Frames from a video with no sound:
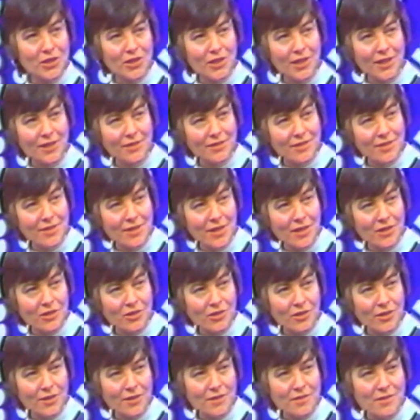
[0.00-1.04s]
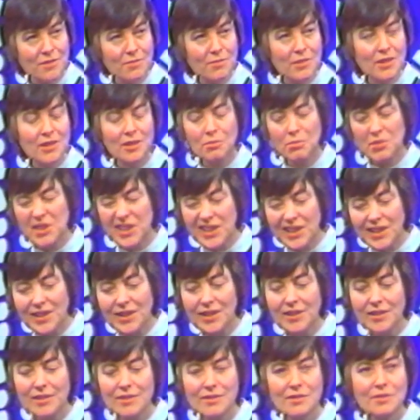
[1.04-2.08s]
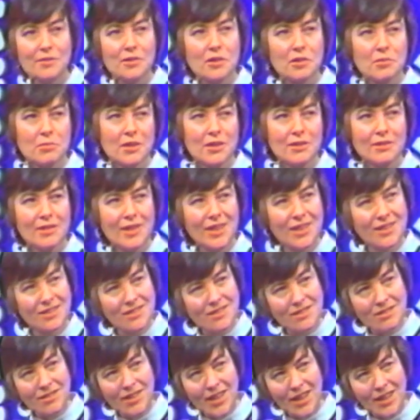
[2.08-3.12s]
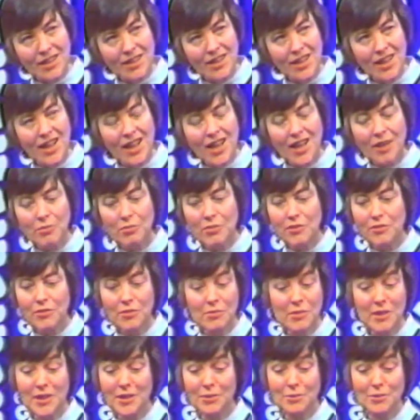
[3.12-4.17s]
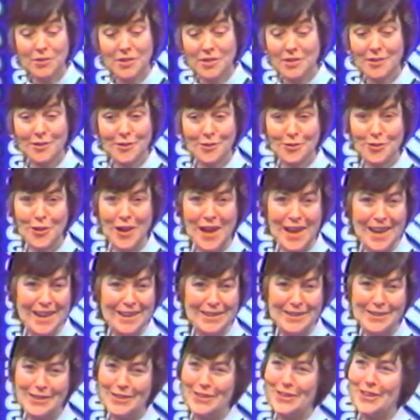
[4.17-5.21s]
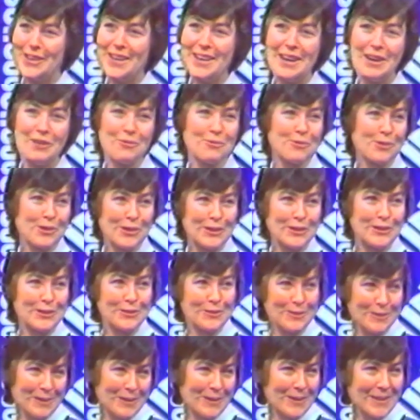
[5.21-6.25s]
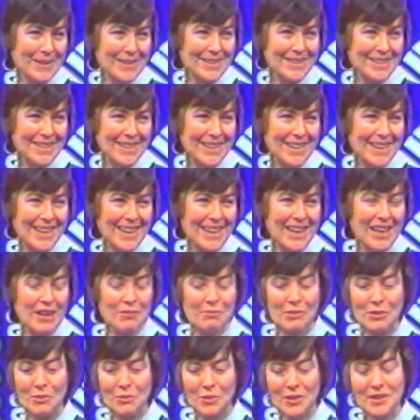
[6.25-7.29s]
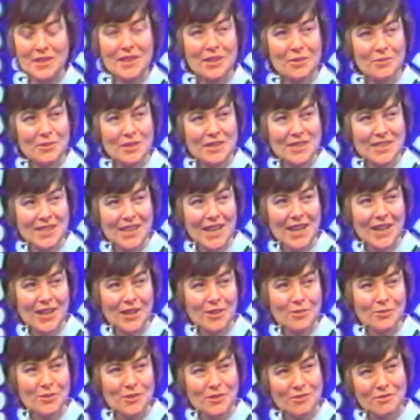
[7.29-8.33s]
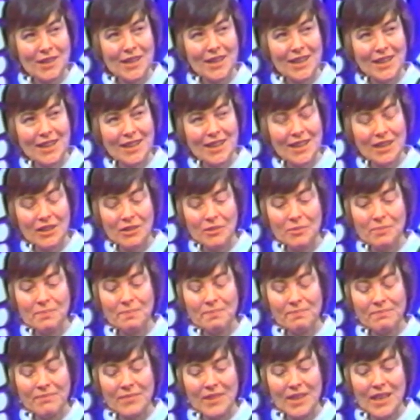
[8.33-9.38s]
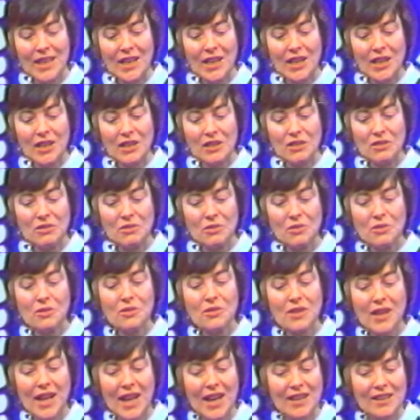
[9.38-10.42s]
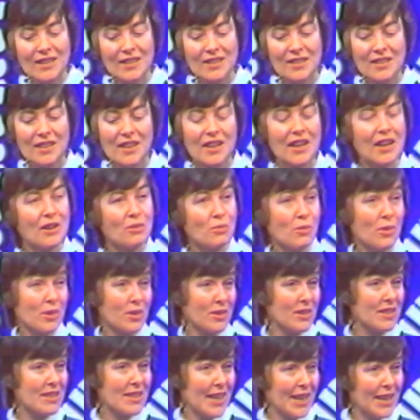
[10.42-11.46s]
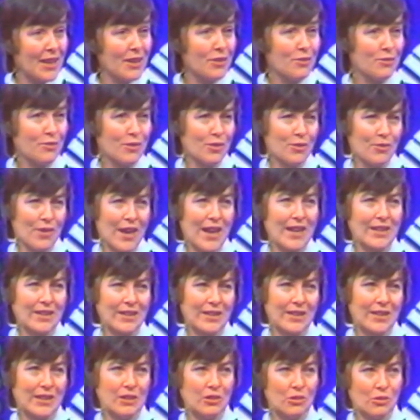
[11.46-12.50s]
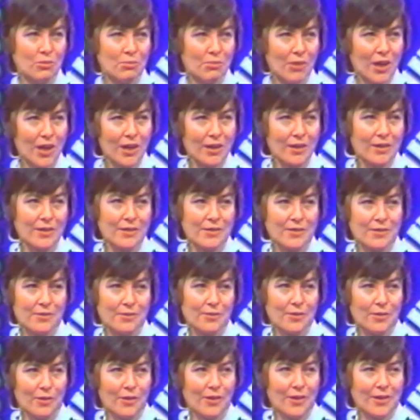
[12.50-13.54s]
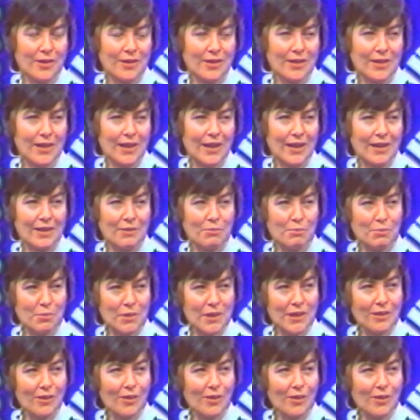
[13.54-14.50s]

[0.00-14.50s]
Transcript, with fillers: existentialism, and the beginnings of hermeneutics, okay? But for me, it was a strange world of thought. But what they were saying was really um, to look at, at what is taken for granted in your models of thought and peel